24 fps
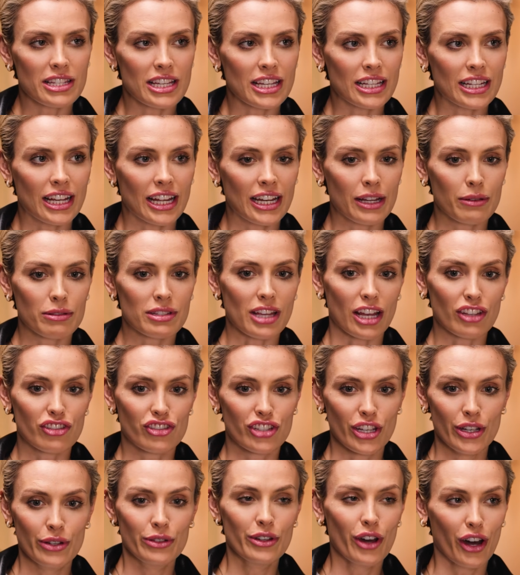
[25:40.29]
it, and it was like,
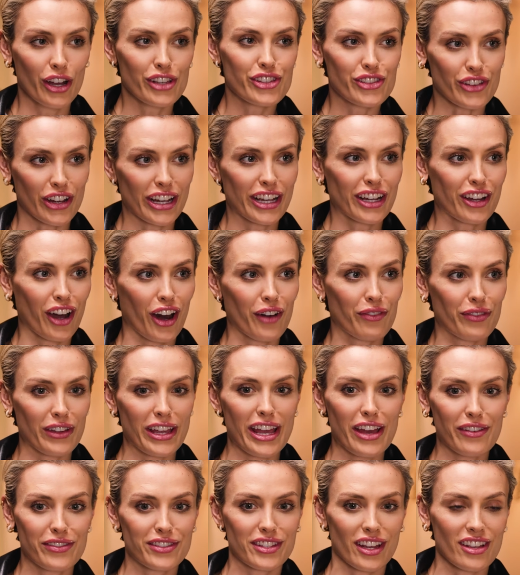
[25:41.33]
do not drink coffee
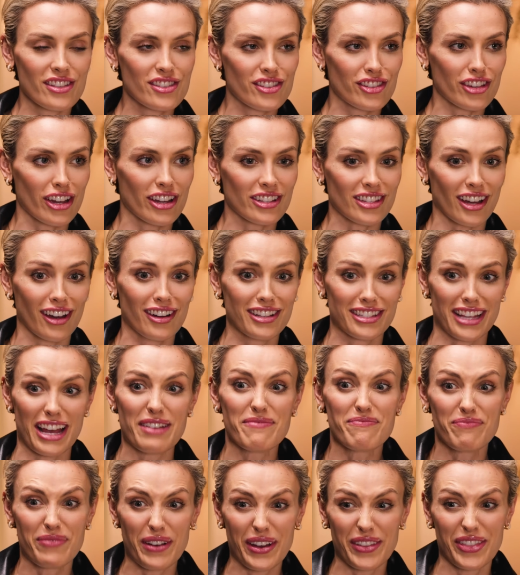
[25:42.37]
if sunstroked. I was
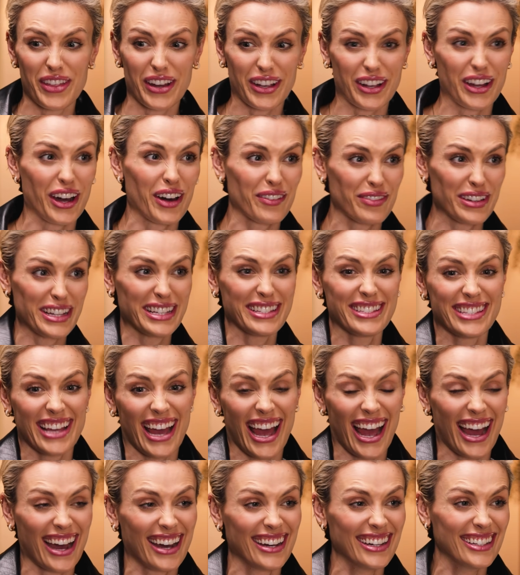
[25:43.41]
like, put the coffee
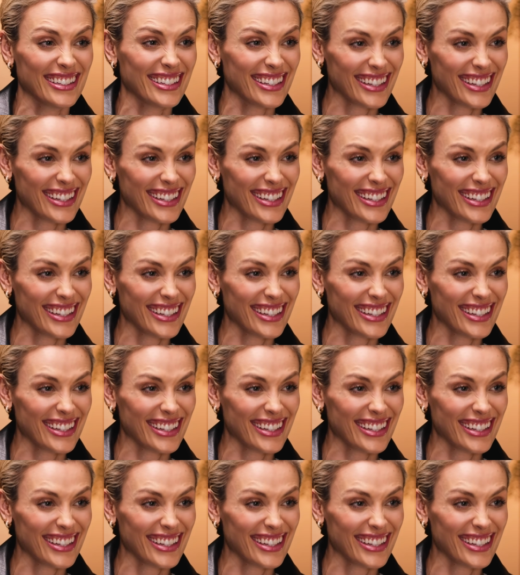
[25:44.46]
down.